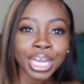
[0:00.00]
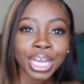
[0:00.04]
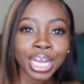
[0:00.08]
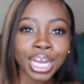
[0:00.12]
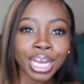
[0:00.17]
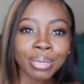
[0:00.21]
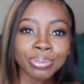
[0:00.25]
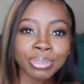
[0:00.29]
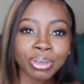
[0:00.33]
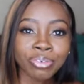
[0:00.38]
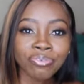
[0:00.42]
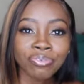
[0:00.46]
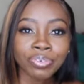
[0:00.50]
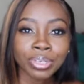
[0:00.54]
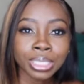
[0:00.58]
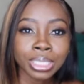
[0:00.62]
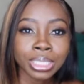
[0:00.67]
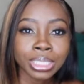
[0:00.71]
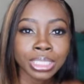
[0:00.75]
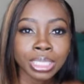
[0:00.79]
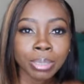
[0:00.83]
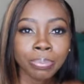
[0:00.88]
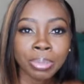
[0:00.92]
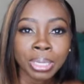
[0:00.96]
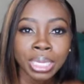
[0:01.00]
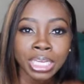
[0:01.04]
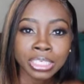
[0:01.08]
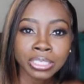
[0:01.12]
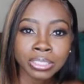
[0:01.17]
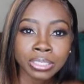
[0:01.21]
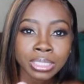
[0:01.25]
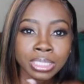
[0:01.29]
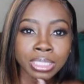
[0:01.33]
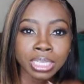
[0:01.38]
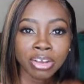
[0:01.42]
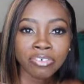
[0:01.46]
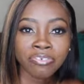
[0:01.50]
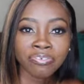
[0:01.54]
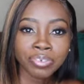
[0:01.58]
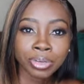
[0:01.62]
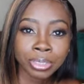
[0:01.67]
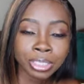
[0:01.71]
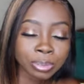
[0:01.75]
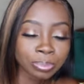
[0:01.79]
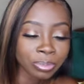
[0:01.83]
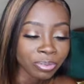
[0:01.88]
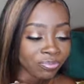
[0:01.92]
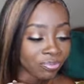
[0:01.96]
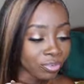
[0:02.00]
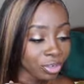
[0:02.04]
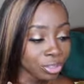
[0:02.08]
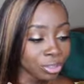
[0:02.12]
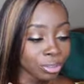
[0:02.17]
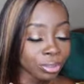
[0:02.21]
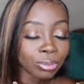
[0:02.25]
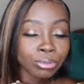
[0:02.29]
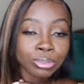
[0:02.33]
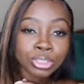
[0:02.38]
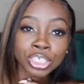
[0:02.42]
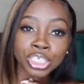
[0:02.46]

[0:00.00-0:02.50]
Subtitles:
Don't forget to pay yourself first before you go